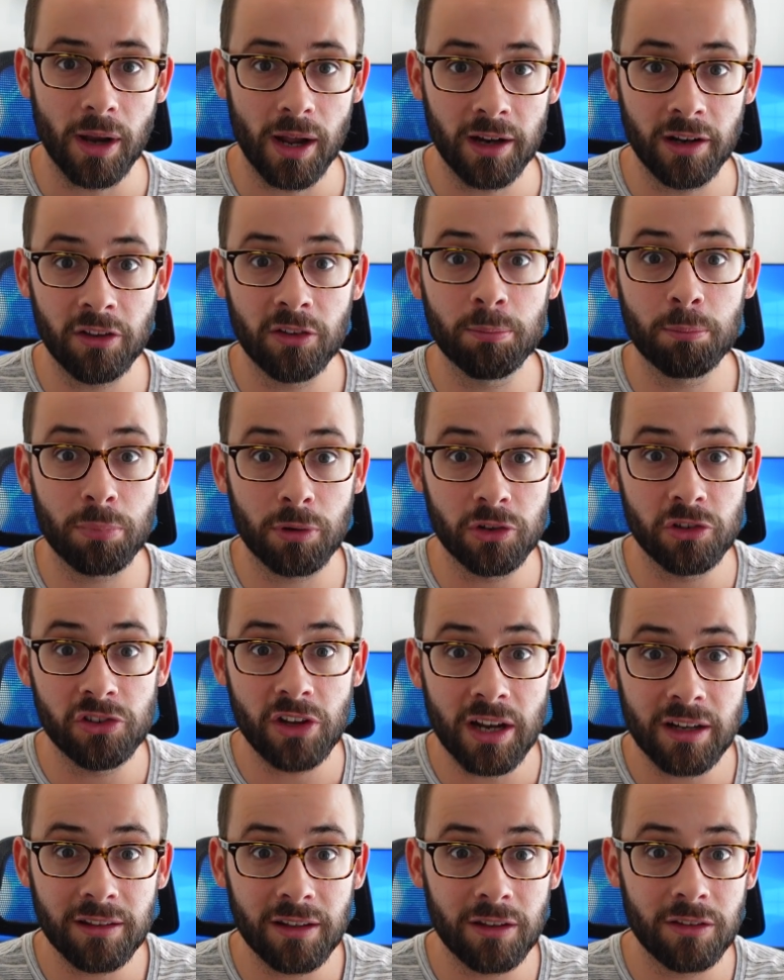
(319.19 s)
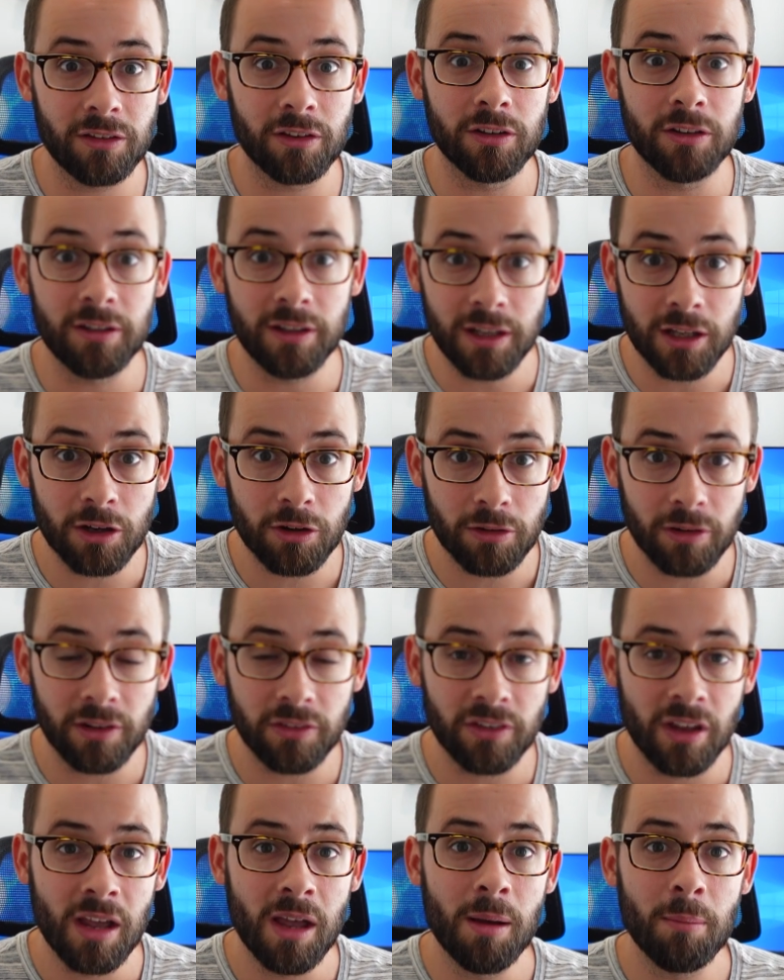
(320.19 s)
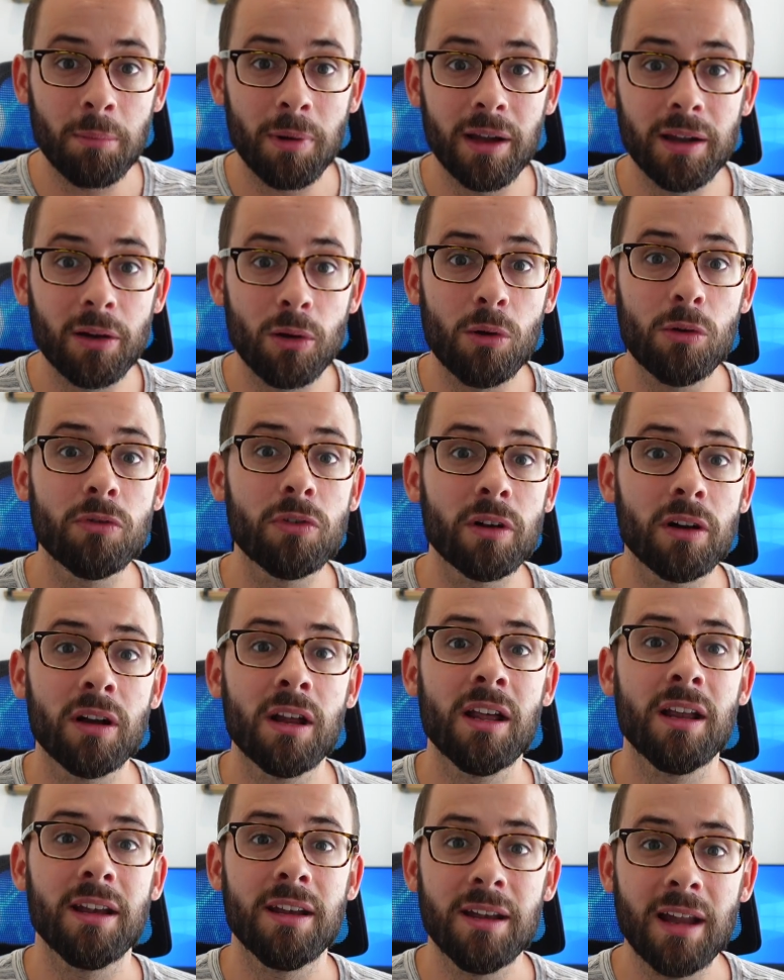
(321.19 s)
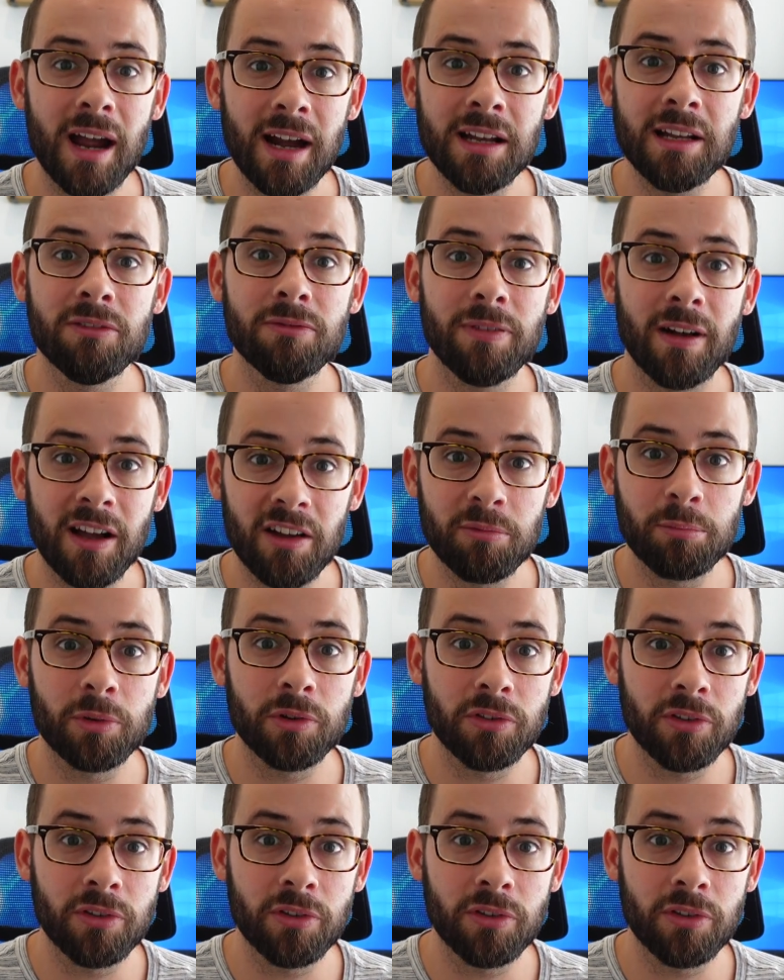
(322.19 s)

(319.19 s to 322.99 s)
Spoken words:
and it's projected to decrease by over 95%.